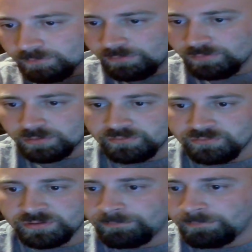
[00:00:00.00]
forever because
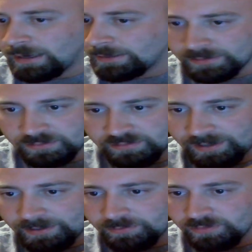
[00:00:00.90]
they're in the back eating
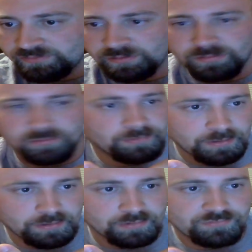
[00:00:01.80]
catering and sitting on their
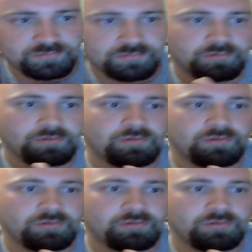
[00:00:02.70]
ass.